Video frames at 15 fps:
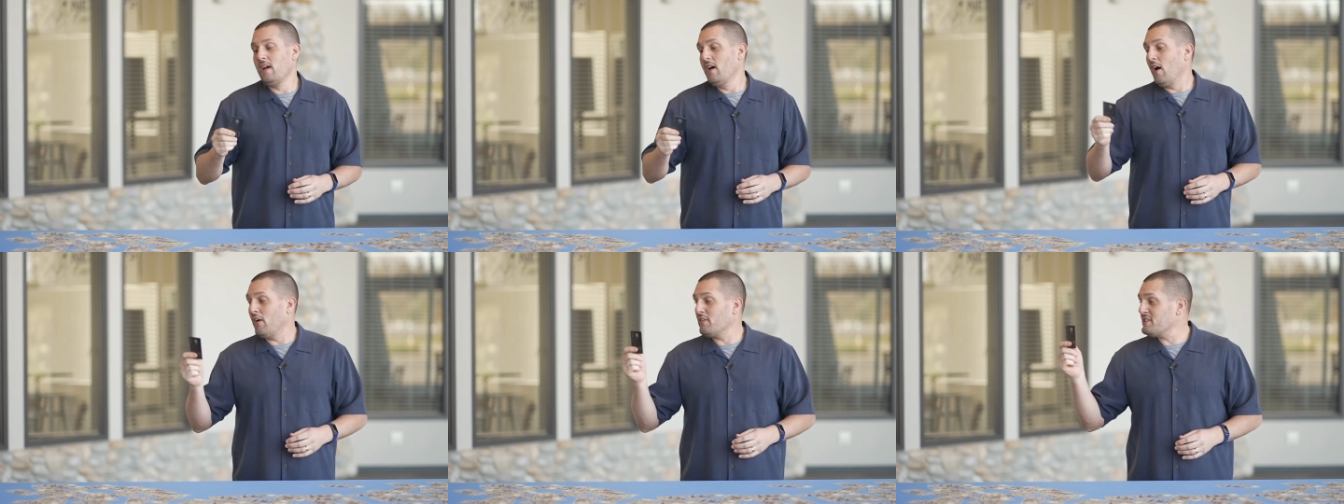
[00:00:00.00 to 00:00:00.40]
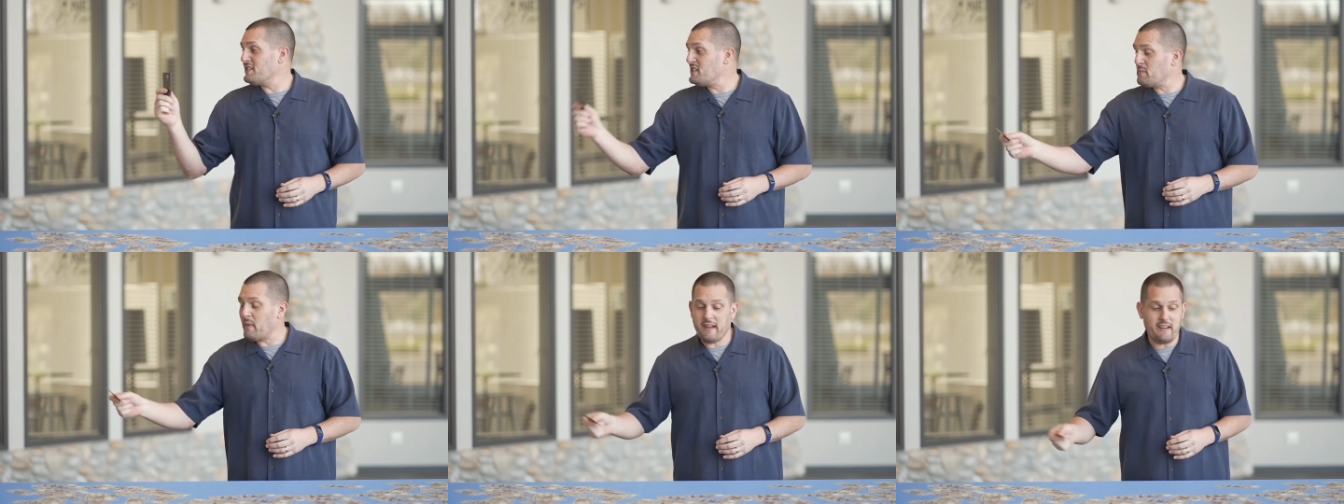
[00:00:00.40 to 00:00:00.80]
I'll
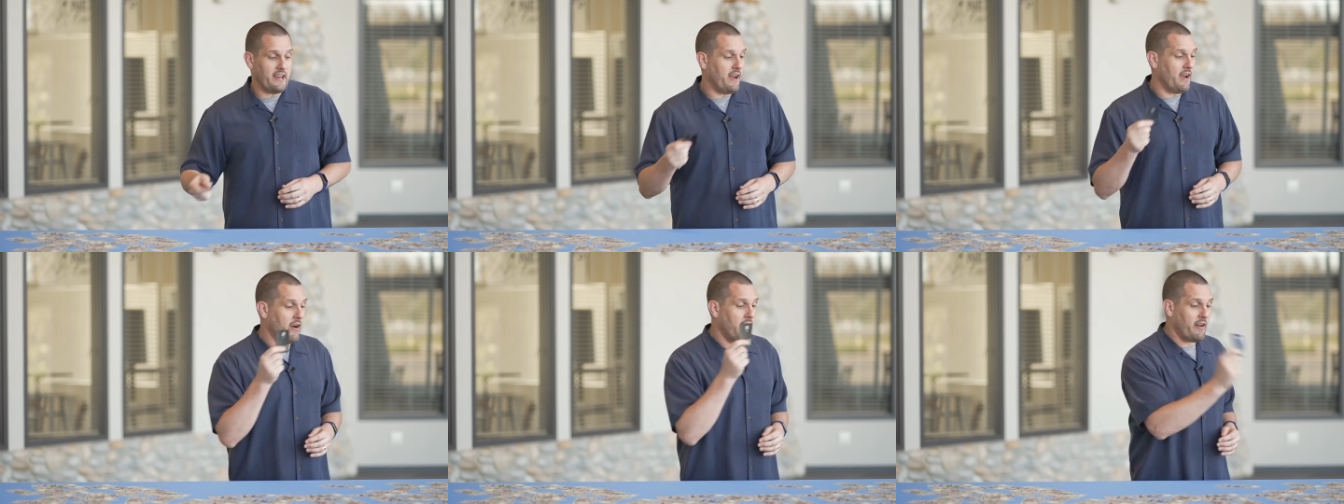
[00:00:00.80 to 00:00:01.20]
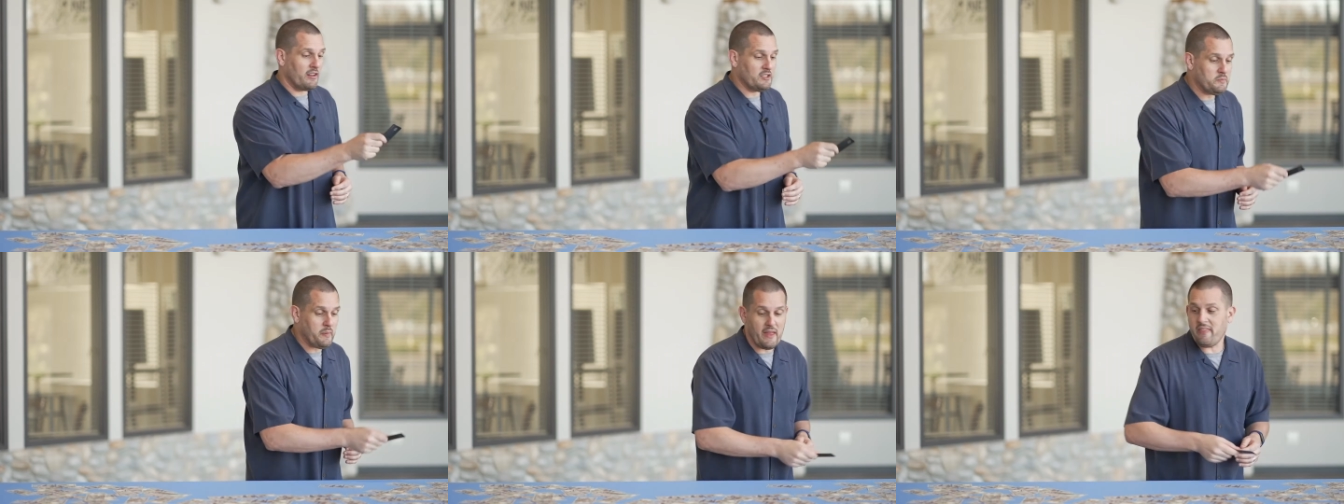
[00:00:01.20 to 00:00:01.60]
just spend here, and I'll
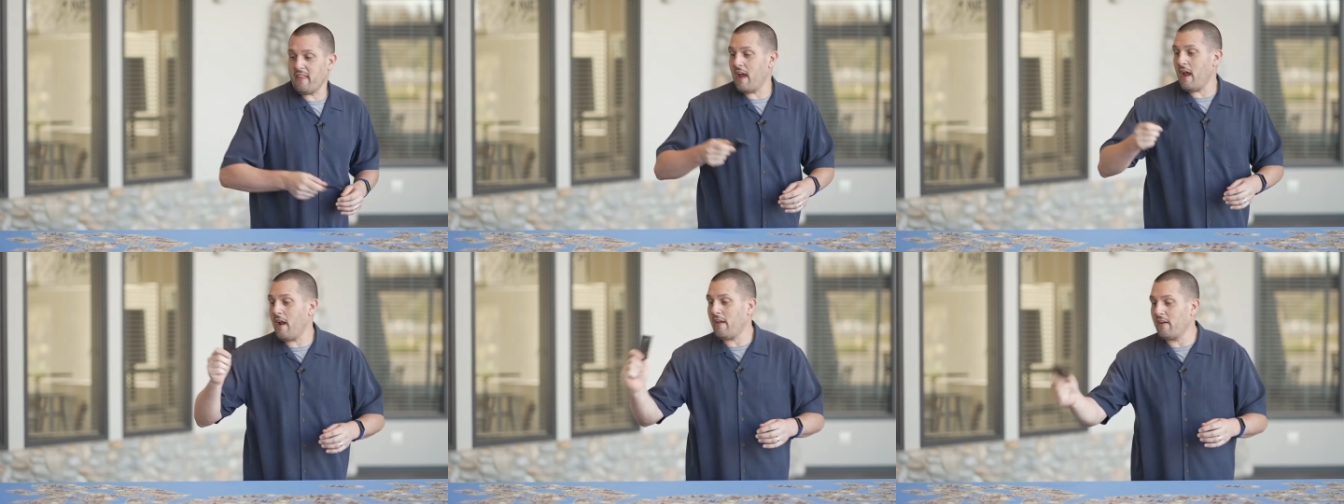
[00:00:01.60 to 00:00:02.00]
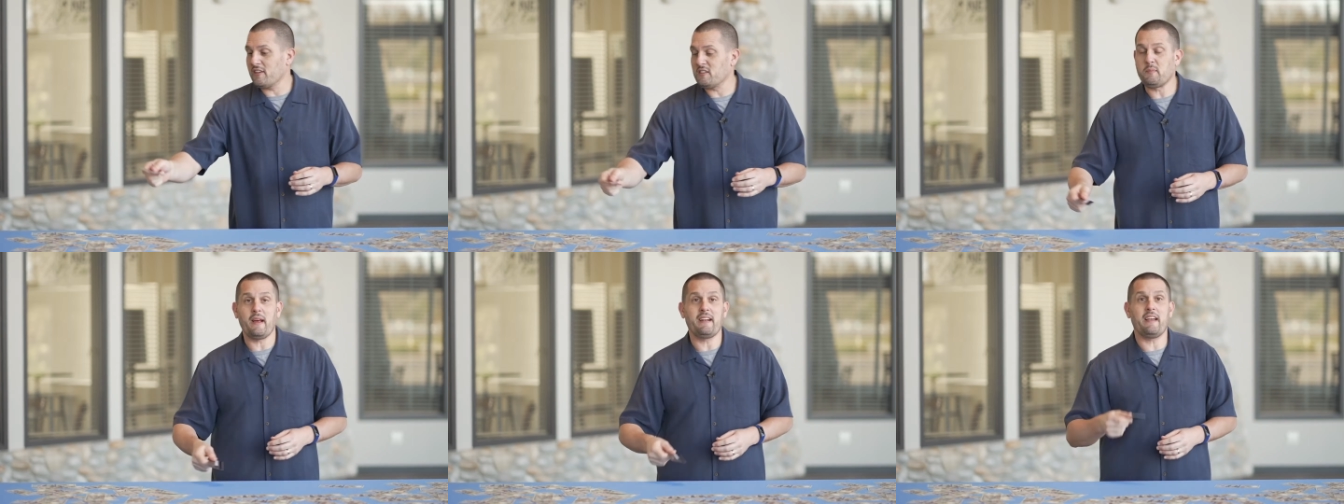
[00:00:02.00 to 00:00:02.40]
spend there, and I'll
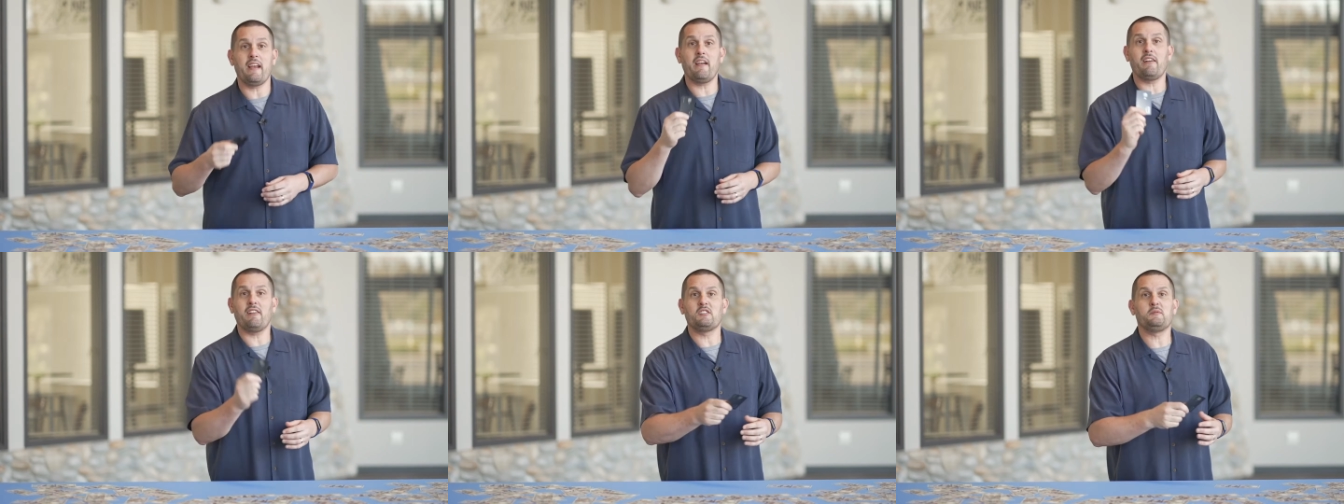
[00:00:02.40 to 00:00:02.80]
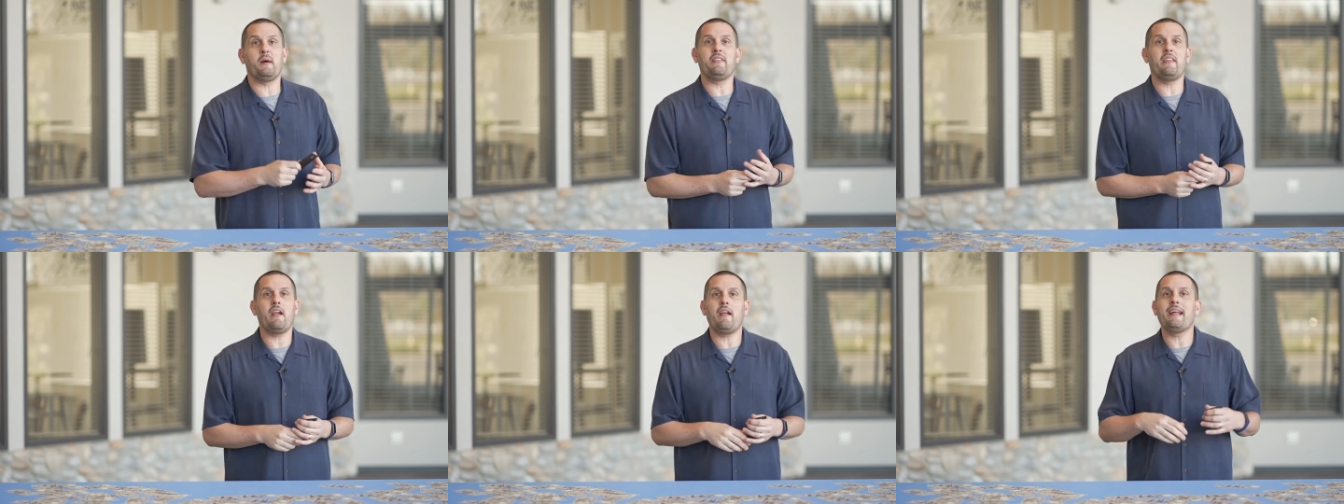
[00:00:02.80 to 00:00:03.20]
spend here, and I'll
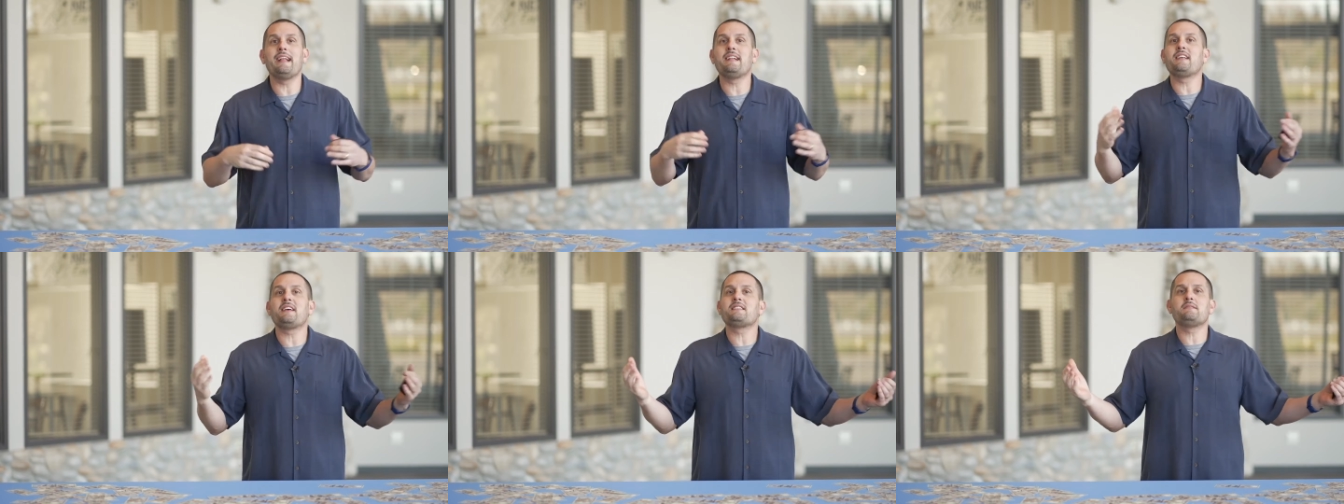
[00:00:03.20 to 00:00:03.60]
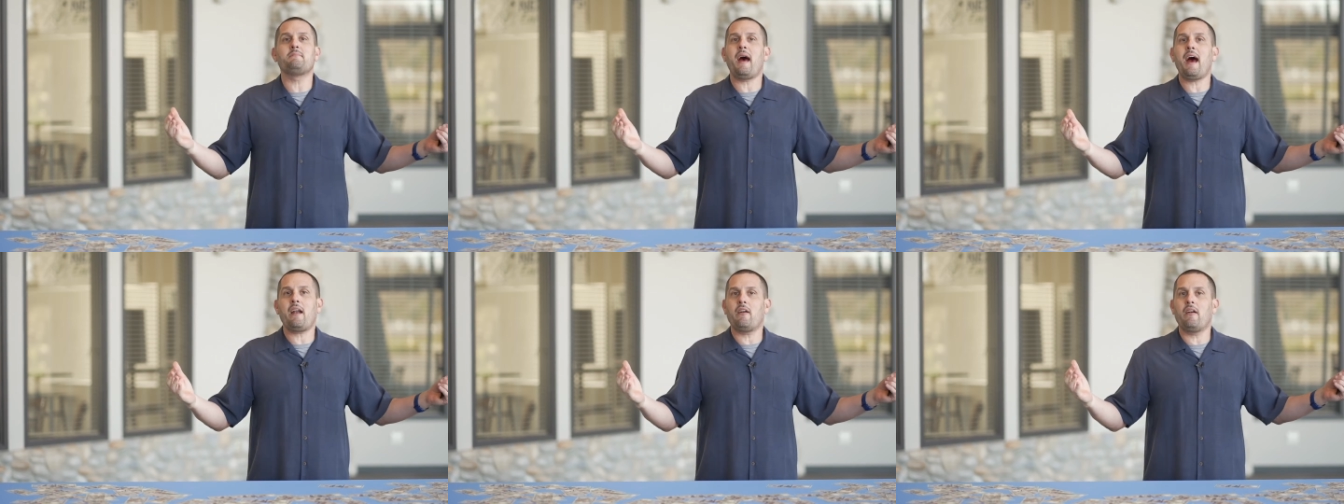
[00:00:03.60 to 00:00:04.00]
spend there, and it doesn't
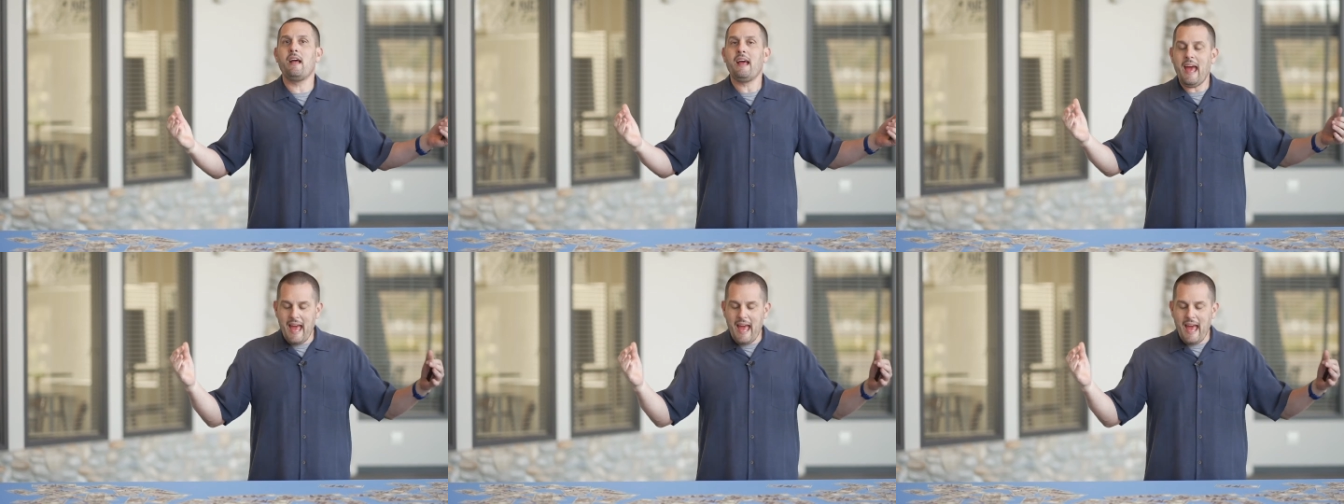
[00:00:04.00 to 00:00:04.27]
matter.